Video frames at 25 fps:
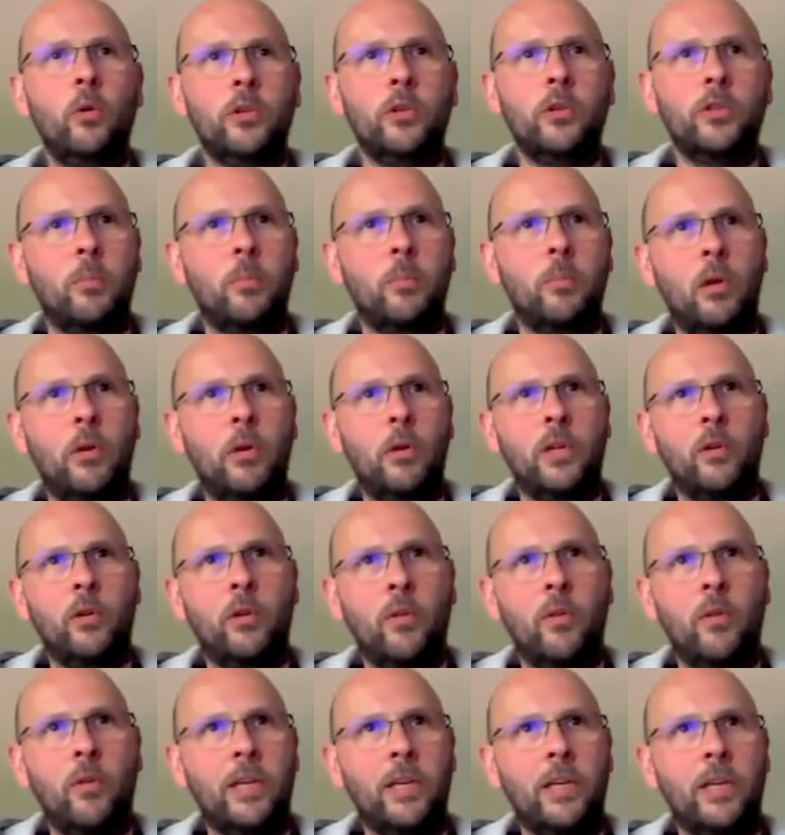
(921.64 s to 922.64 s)
plot the correct
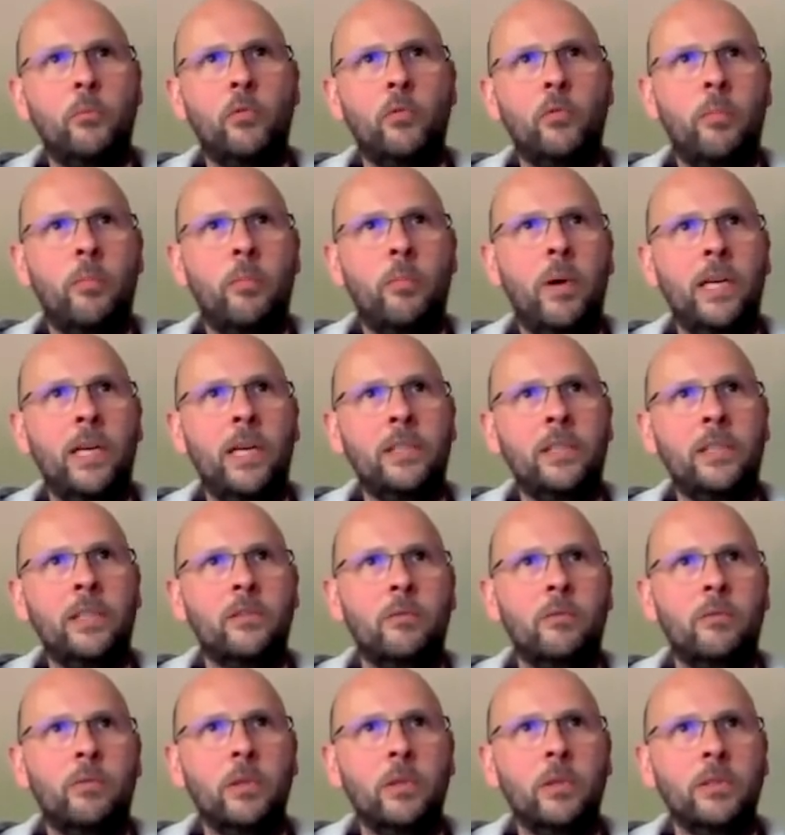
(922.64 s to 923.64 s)
number of bytes. If we want to
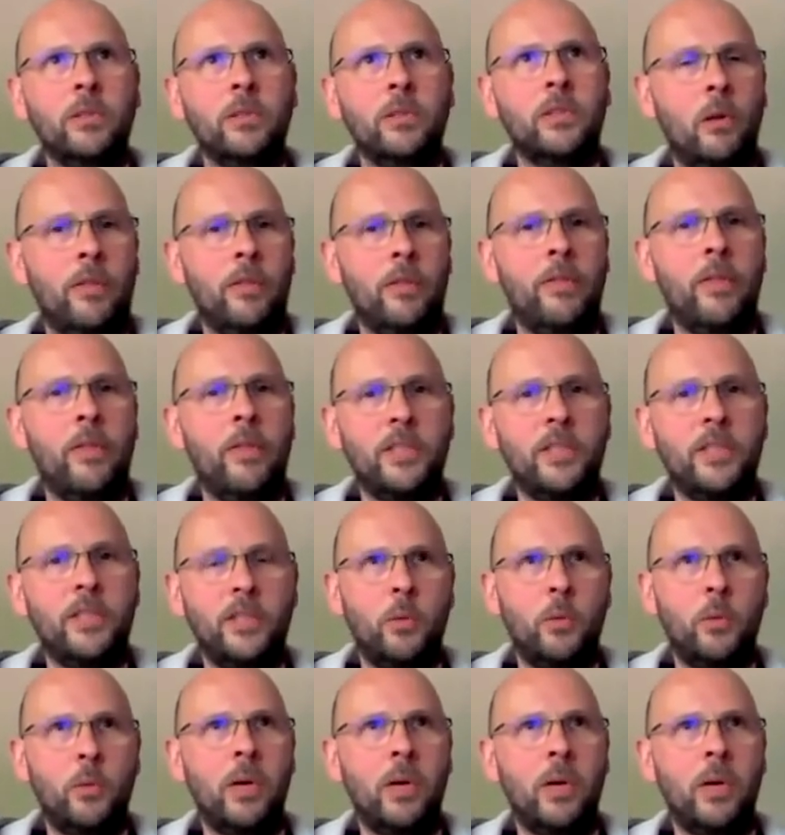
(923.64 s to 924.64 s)
plot 32
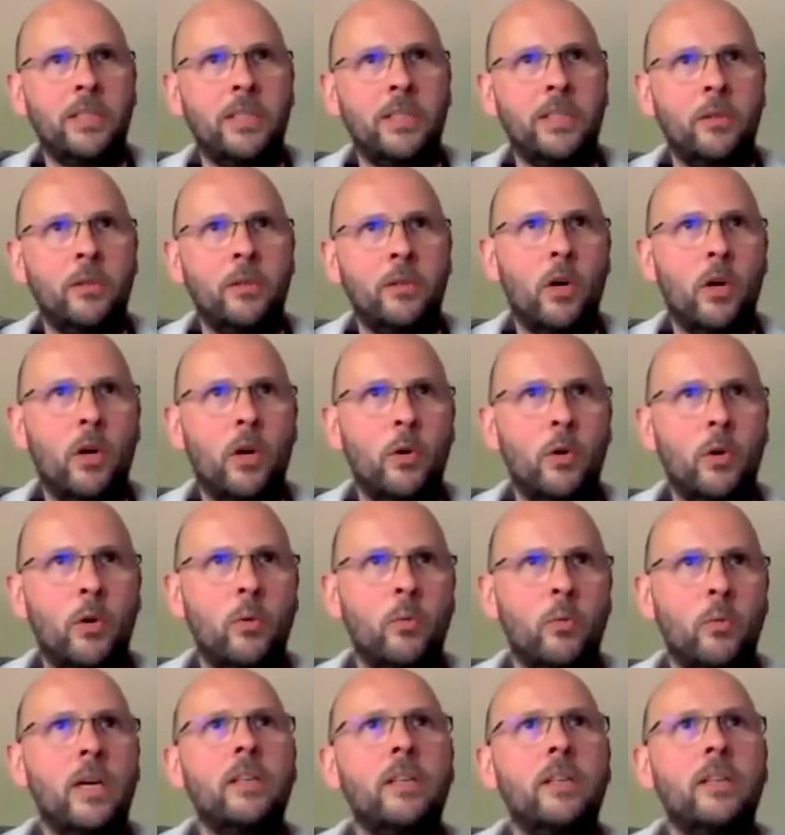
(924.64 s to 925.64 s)
bytes in a row, then
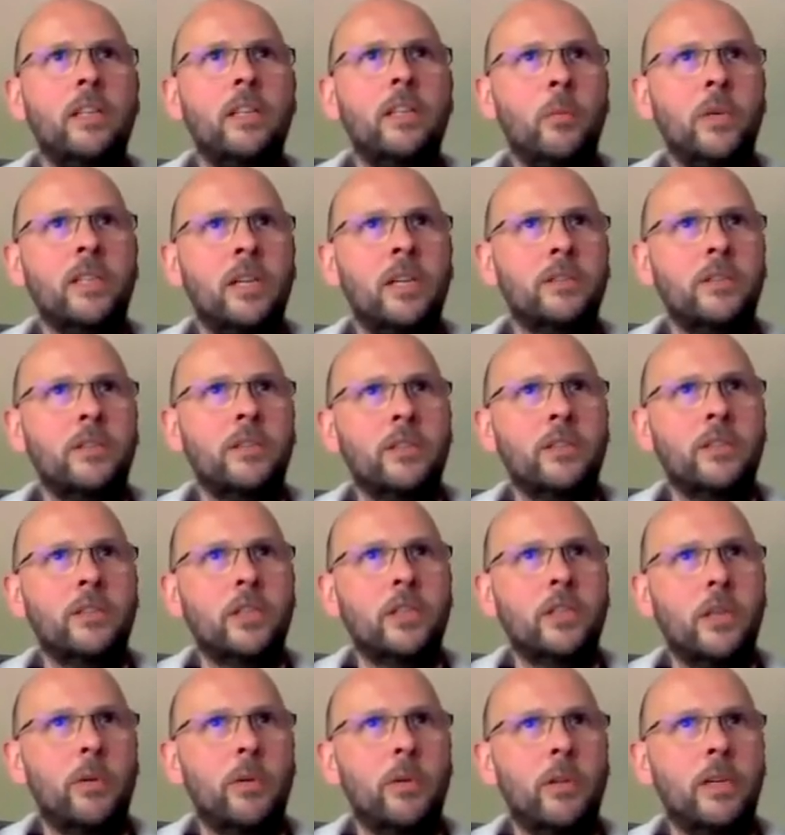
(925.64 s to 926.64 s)
we start at the top of the
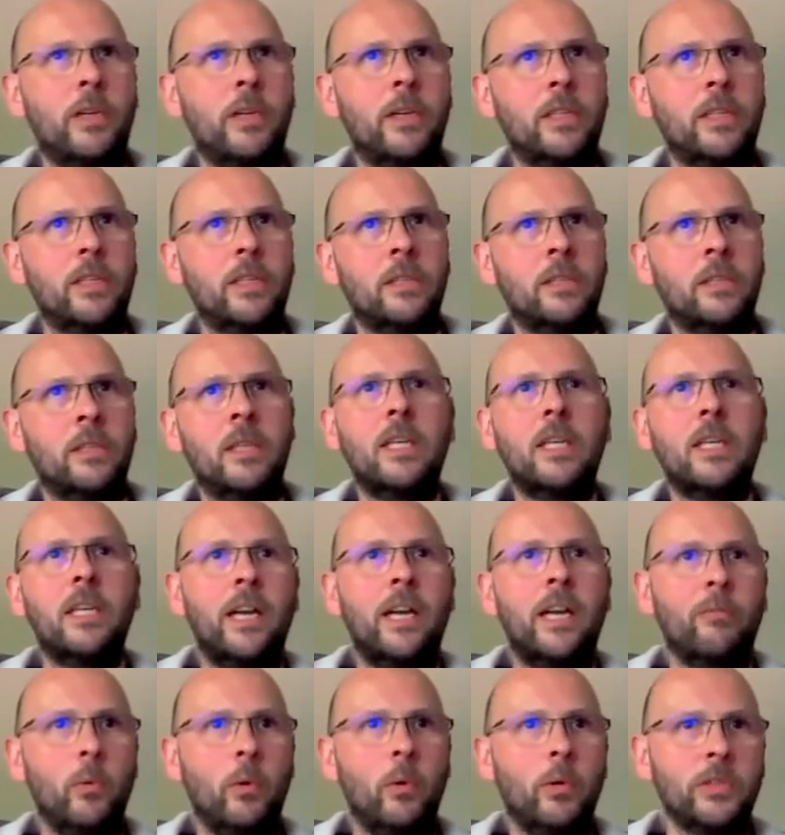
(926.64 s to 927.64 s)
function. And if we
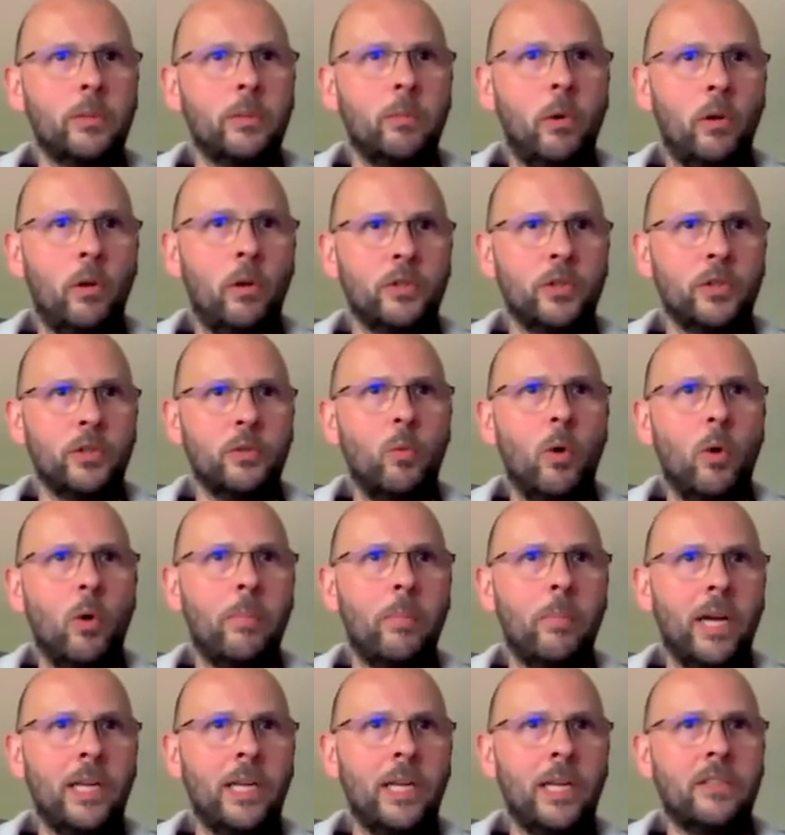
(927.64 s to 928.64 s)
want to plot just 1
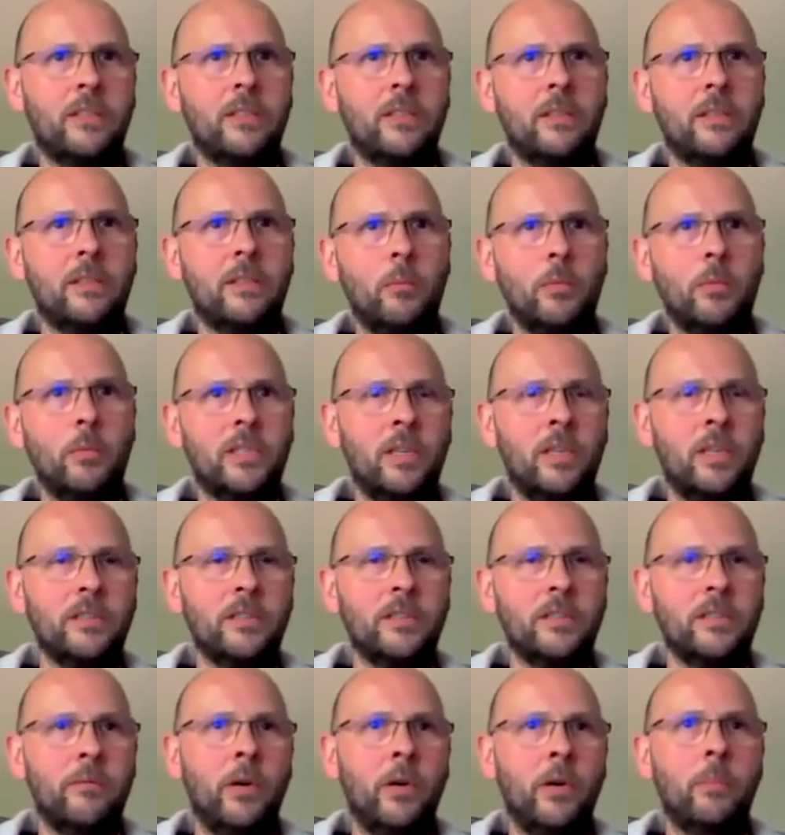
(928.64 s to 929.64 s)
byte, then we start at the very
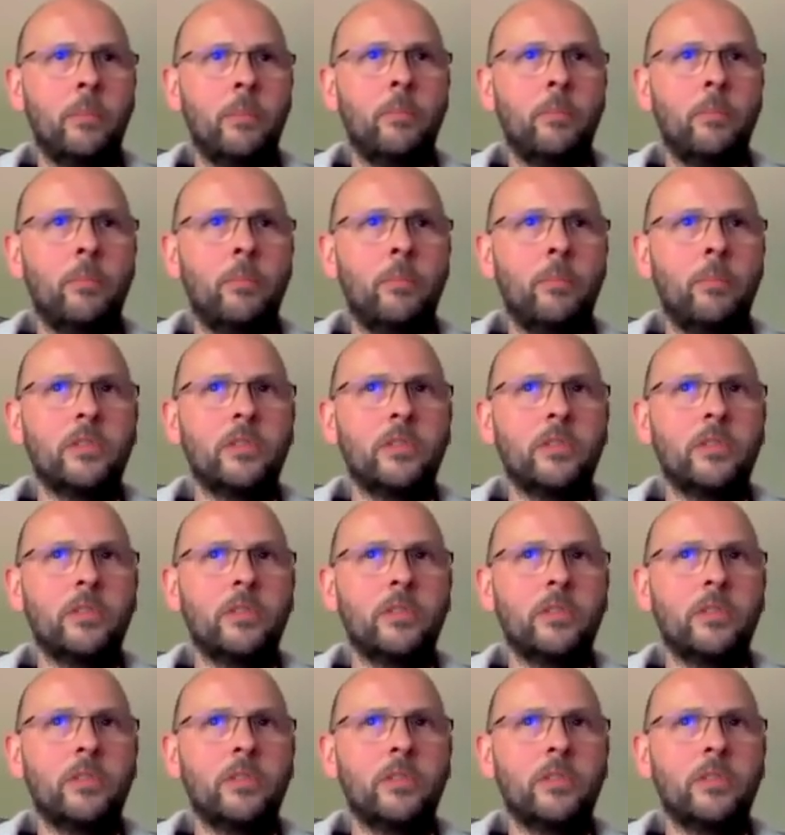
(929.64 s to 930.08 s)
bottom of the function.